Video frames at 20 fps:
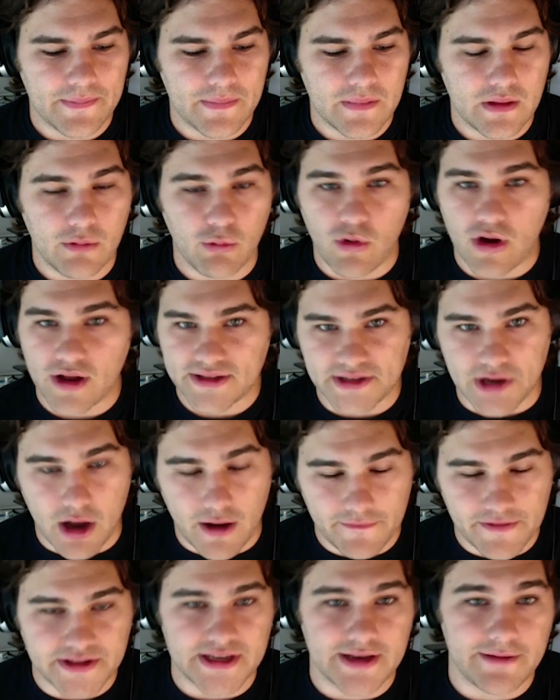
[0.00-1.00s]
wants to
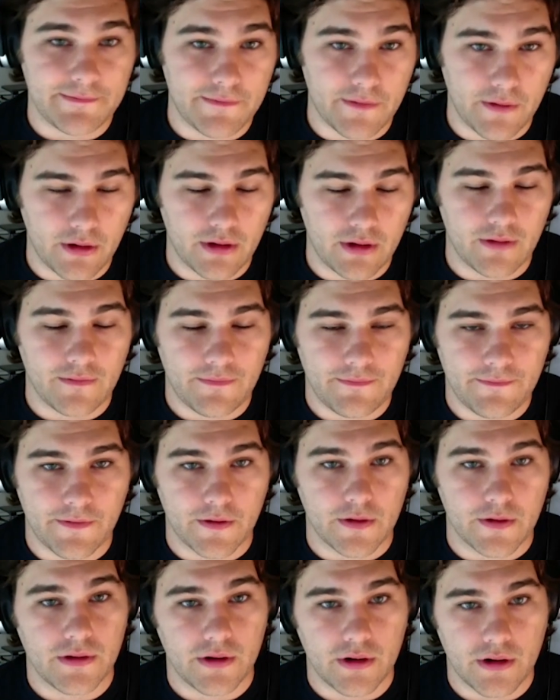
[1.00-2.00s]
obviously
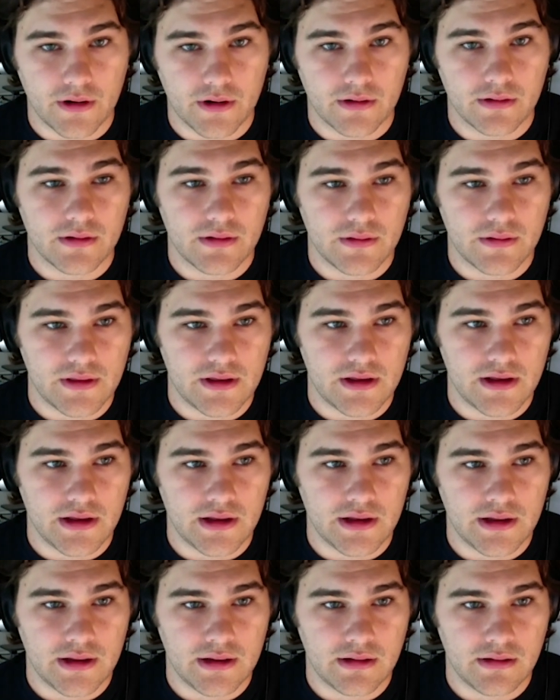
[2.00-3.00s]
further
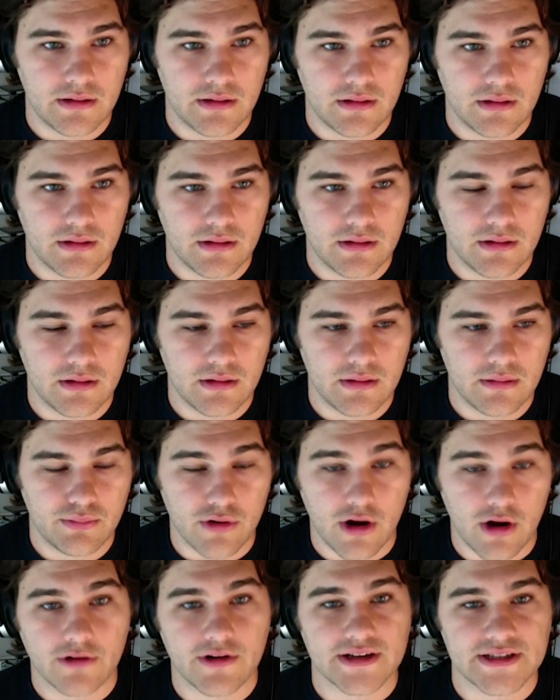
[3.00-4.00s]
the
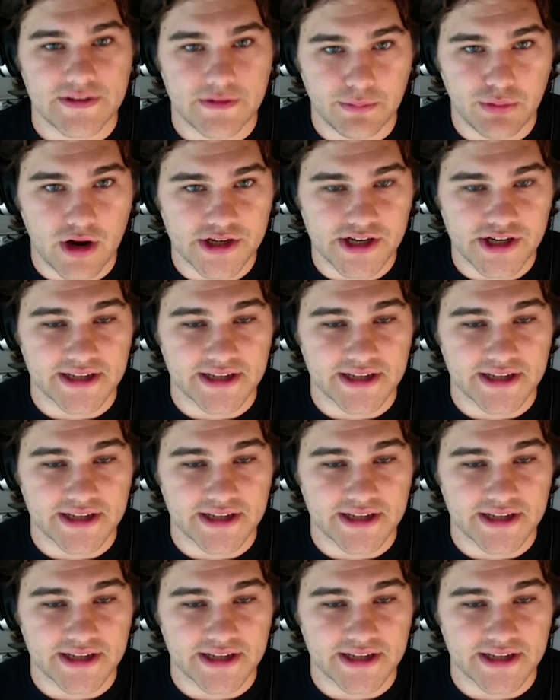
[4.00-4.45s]
progress of the project